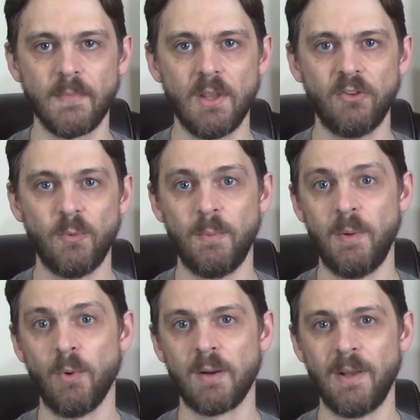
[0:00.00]
So when we
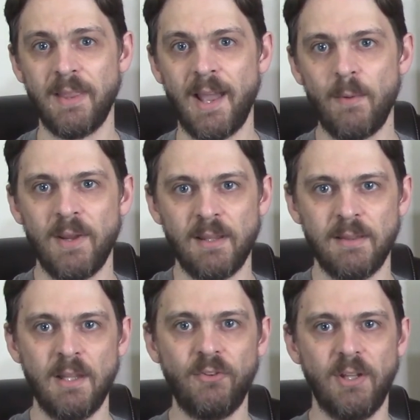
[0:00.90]
work with that, we get
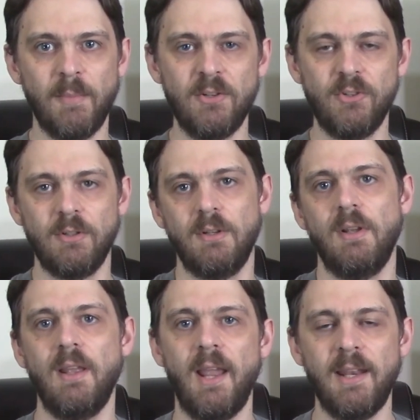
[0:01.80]
this image,
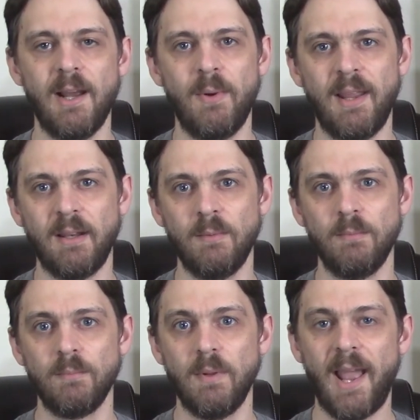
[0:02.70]
and now we
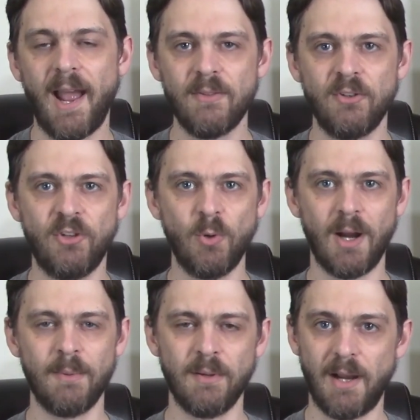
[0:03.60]
can add the two
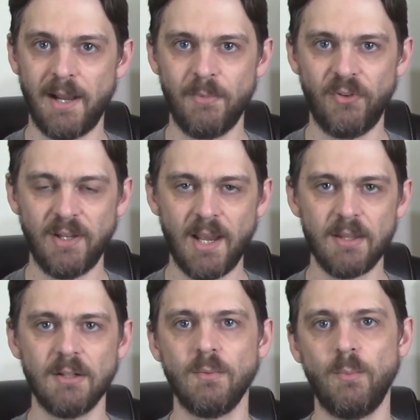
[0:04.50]
items
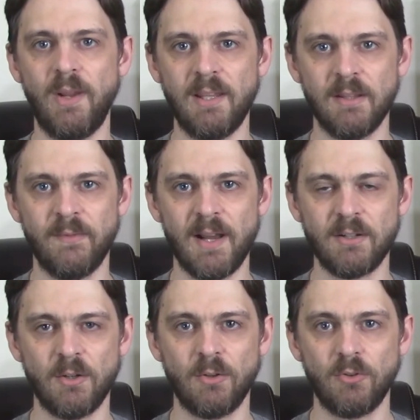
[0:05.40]
together. We get the
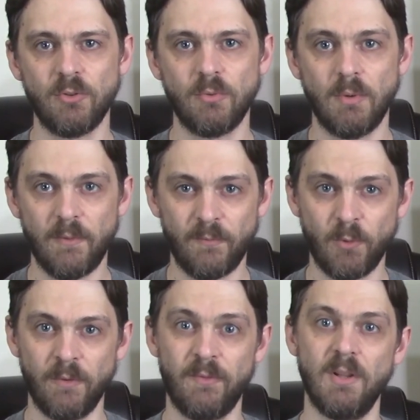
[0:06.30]
vector
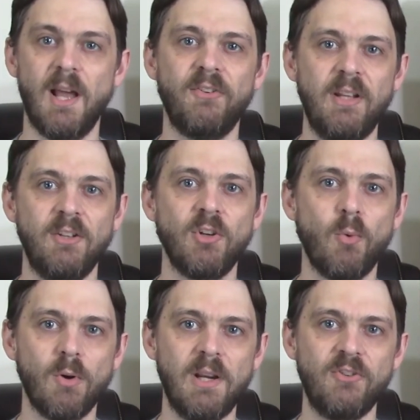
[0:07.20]
or velocity
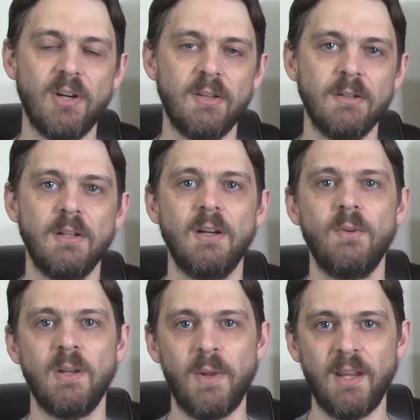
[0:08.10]
toward each other,
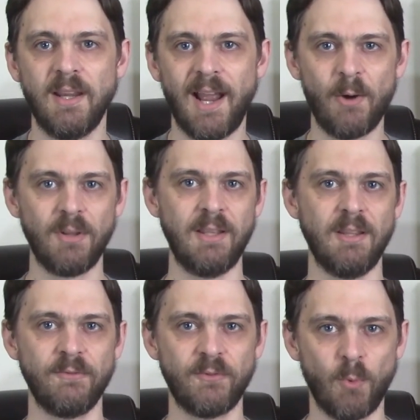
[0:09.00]
and we can calculate
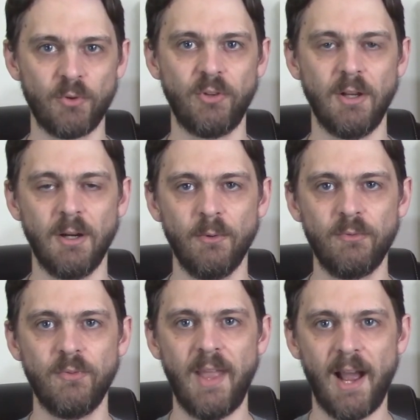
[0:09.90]
the force
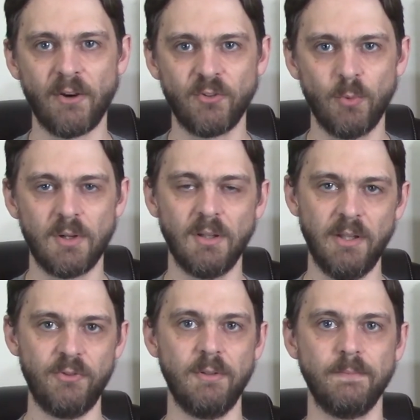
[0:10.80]
of the actual collision.